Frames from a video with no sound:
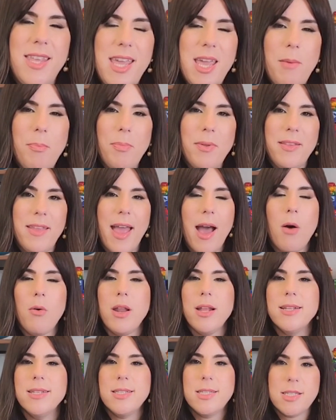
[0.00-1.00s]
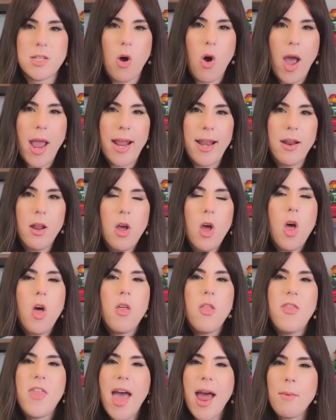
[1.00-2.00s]
deep down inside,
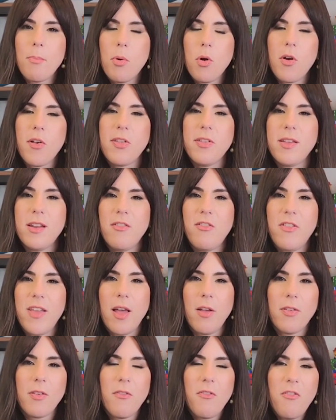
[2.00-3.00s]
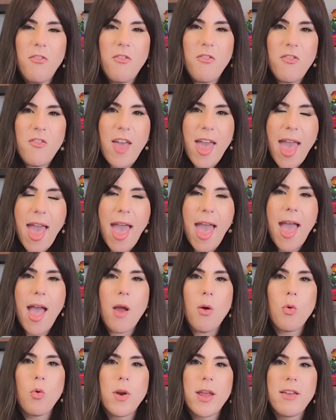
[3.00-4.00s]
that person feels
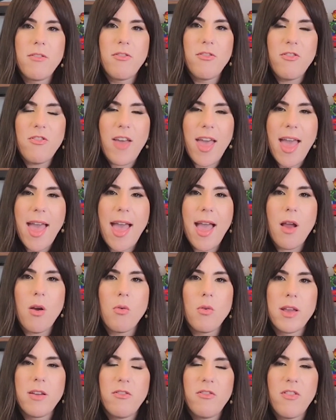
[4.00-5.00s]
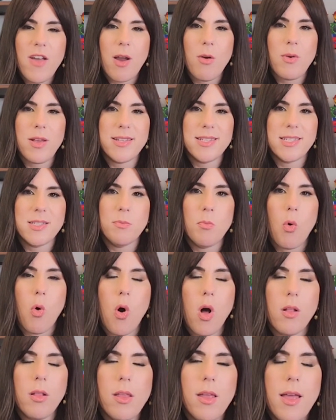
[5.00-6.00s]
very, very, very
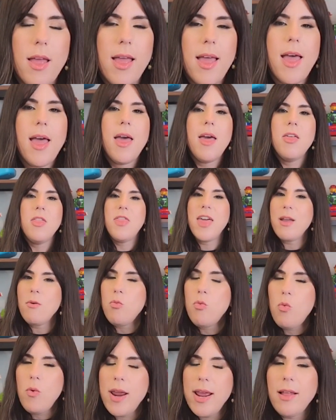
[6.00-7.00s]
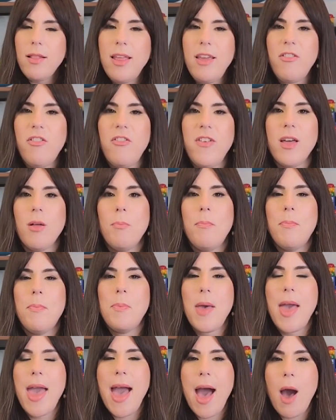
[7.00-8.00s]
small. They really feel
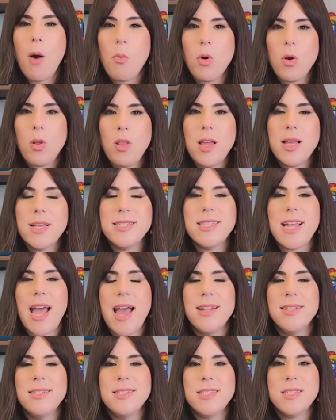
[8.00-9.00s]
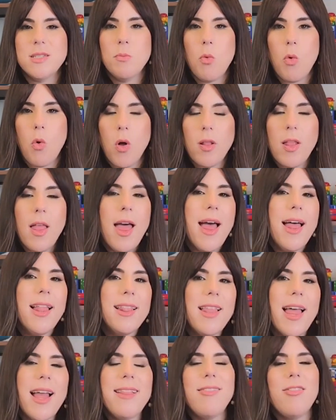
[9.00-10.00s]
powerless and small.
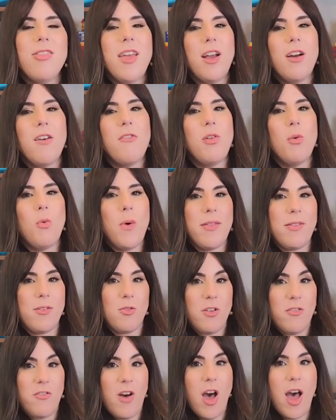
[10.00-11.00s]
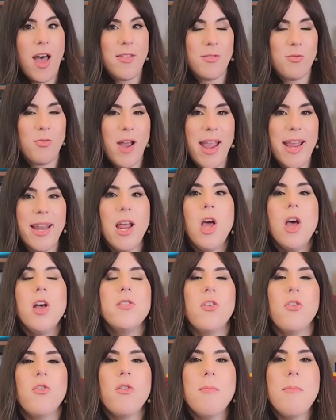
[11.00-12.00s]
Let's think of the Wizard of Oz, right?
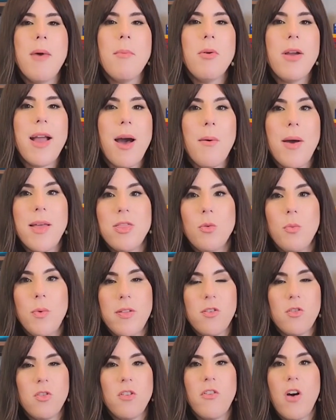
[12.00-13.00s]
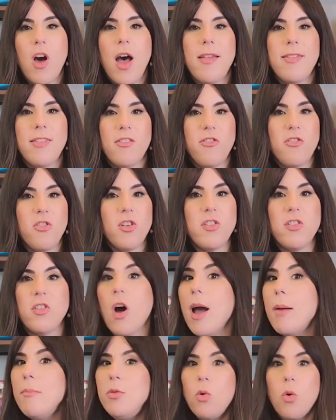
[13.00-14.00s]
So remember how at the Wizard of Oz, the first
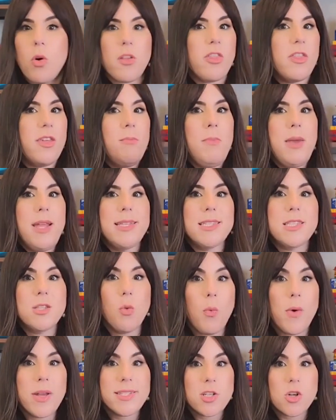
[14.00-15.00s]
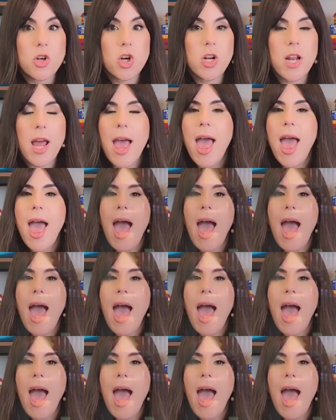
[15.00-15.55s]
time Dorothy meets the wizard,